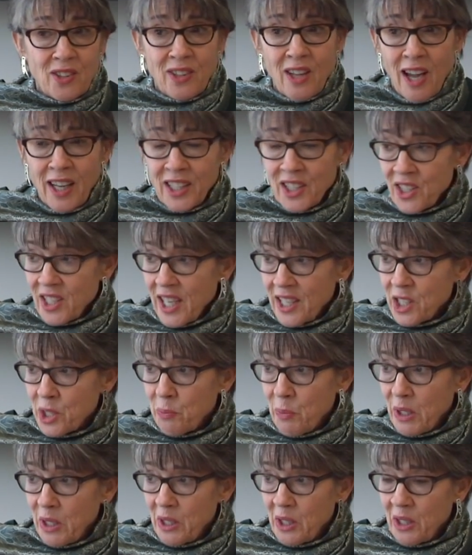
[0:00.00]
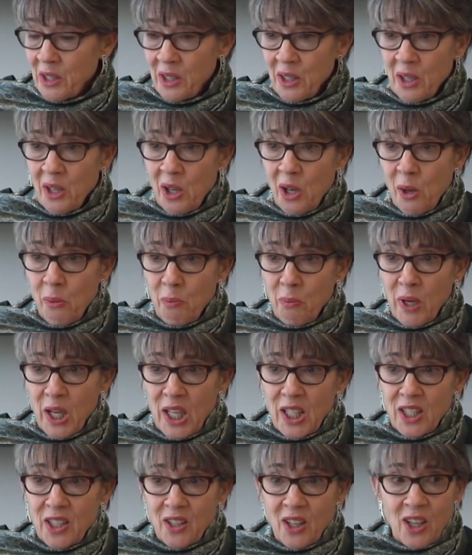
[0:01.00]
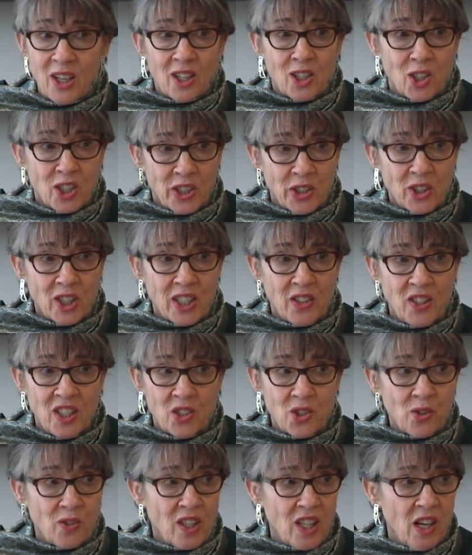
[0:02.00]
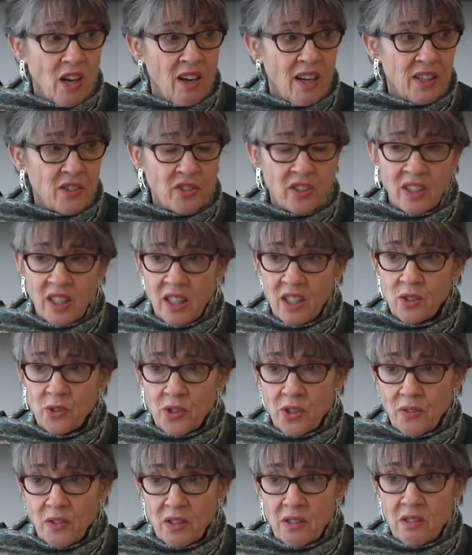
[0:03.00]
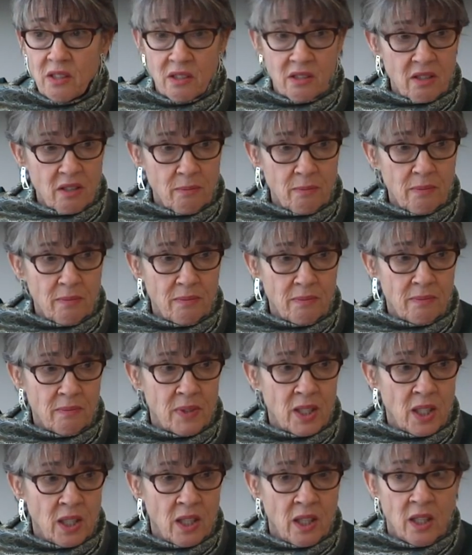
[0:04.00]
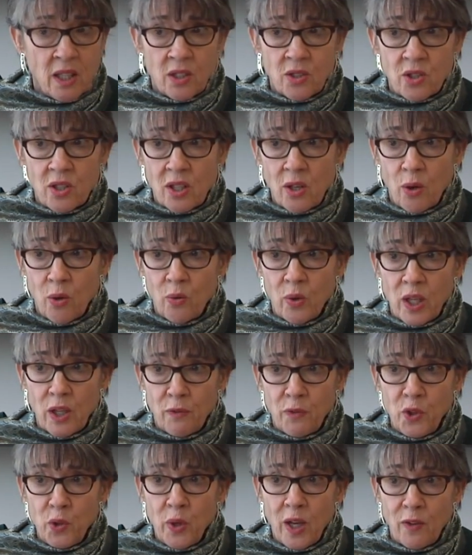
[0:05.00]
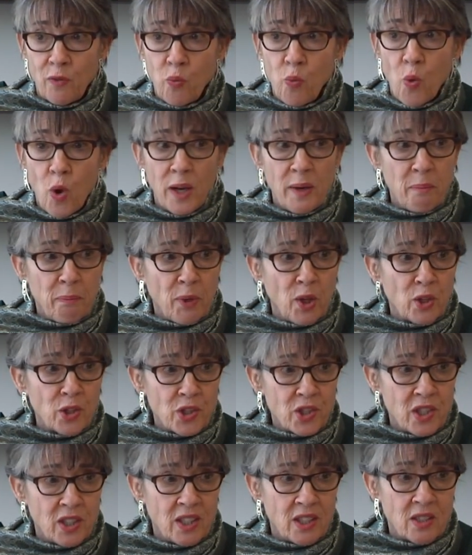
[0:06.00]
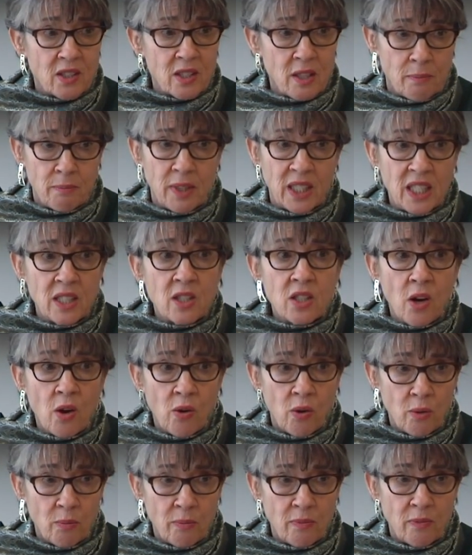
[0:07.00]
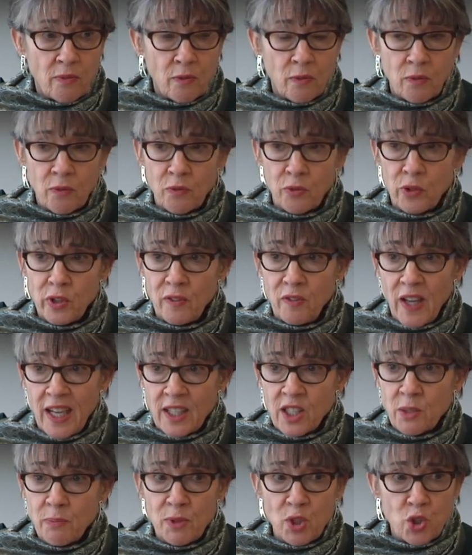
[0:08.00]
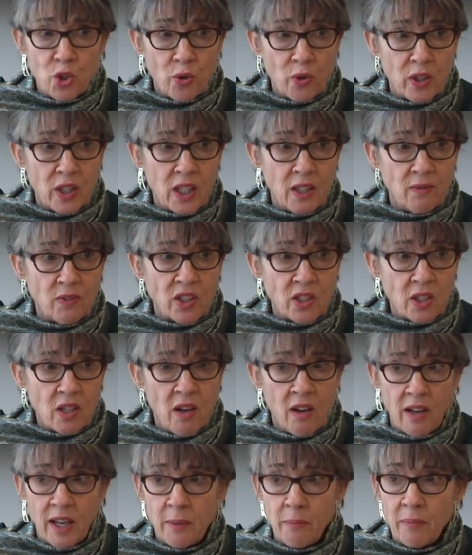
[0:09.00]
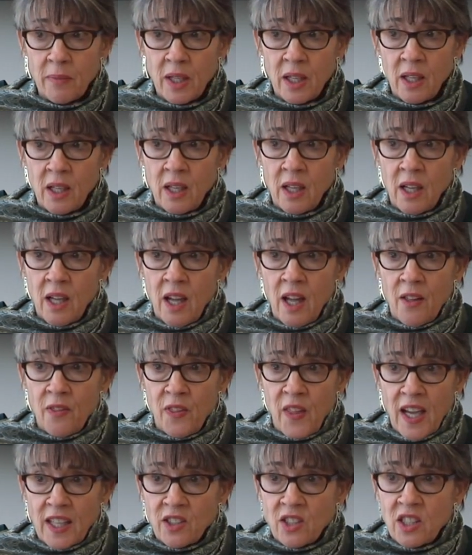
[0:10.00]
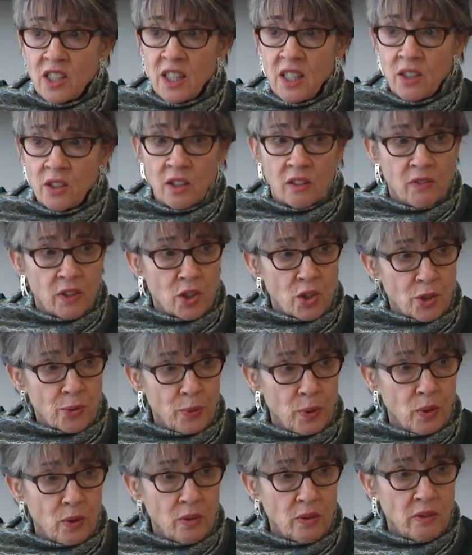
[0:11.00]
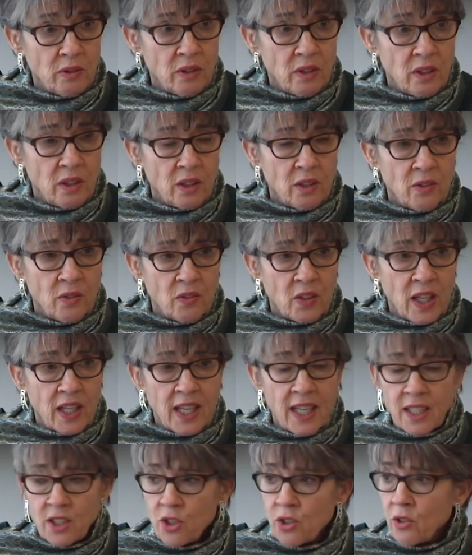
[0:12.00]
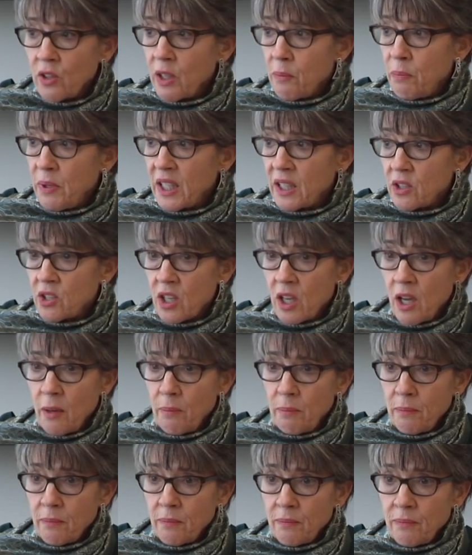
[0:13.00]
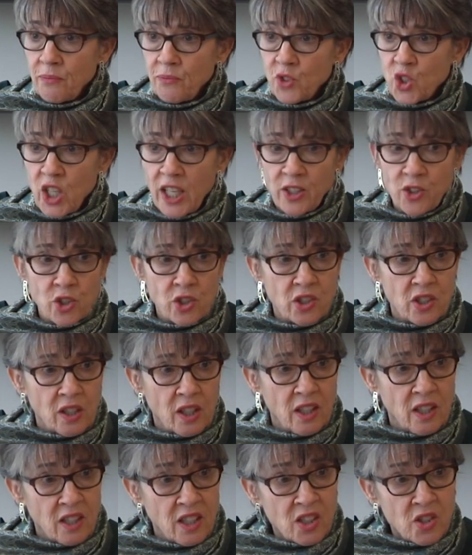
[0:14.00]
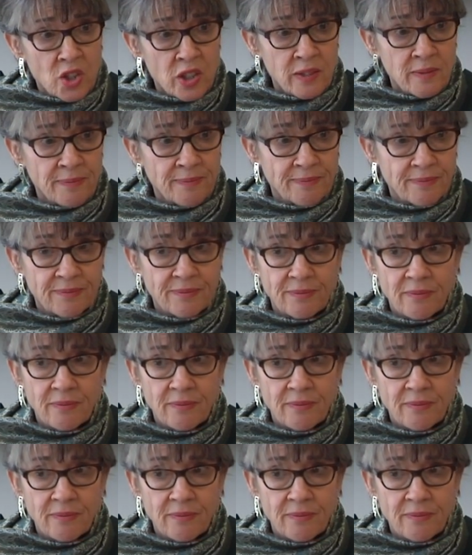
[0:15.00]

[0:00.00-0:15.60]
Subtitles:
not assessment, but clearly these are the eyes and ears of the system. So if you have one person in somebody's home for the vast majority of the time, that's the individual that actually picks up changes in condition,